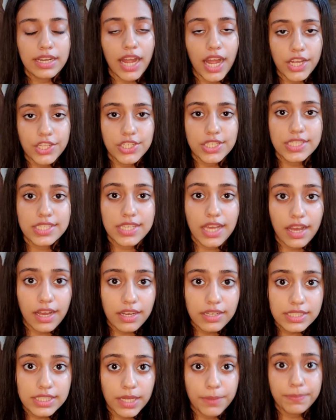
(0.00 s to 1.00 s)
kajals
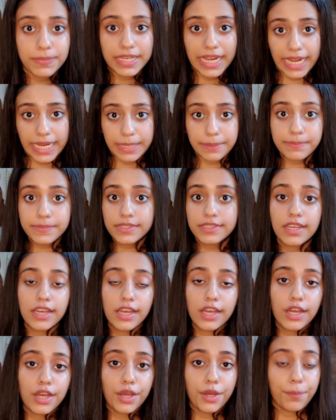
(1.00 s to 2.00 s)
are sometimes.
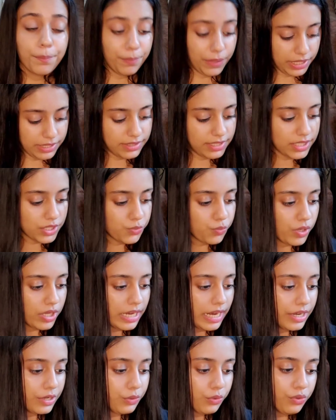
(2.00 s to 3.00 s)
But this
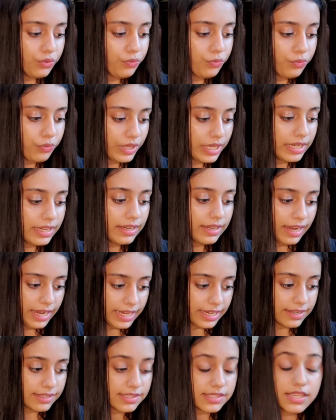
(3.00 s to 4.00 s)
one, I don't feel
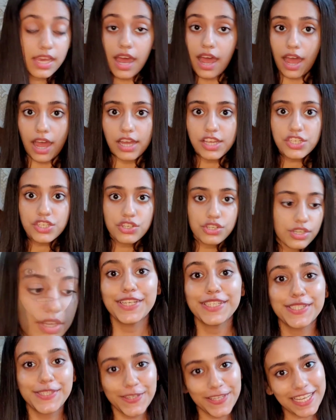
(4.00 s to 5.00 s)
like it's harsh.
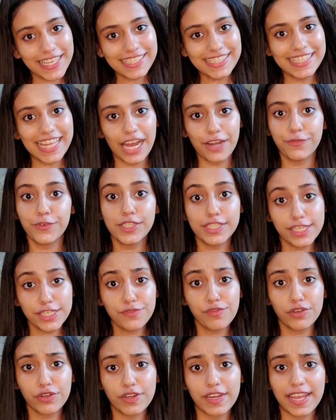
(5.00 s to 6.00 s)
So yes, that was
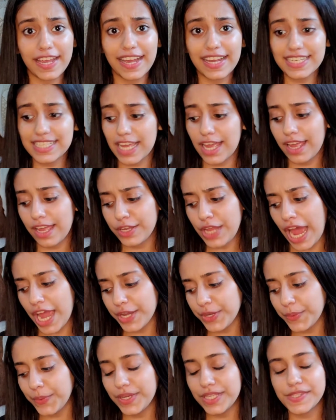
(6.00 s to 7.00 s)
it for today, guys.
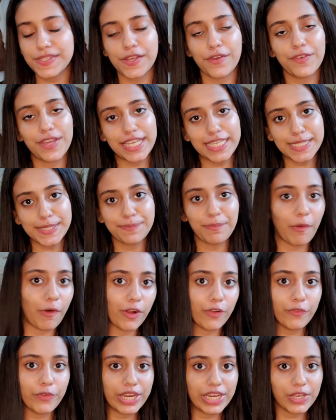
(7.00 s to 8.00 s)
I know it's a very
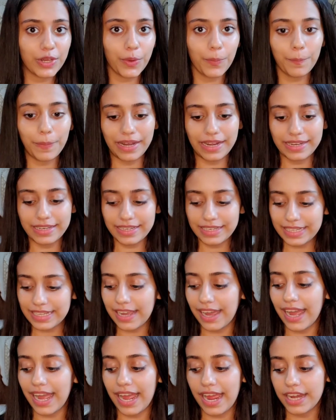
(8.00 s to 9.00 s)
small video. But
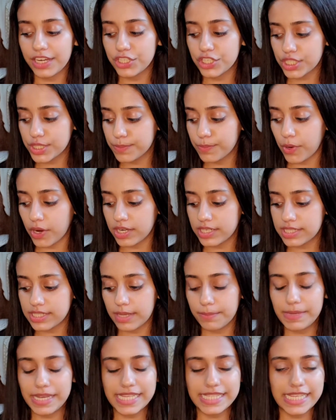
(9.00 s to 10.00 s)
yeah, I had just bought
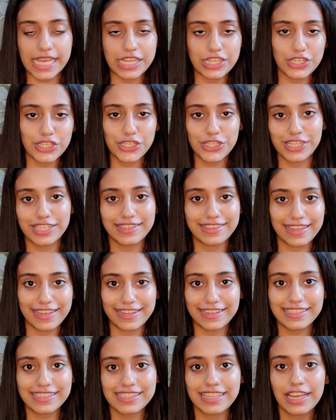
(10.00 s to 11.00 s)
some essential
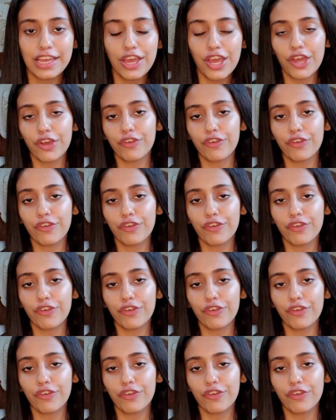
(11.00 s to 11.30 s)
things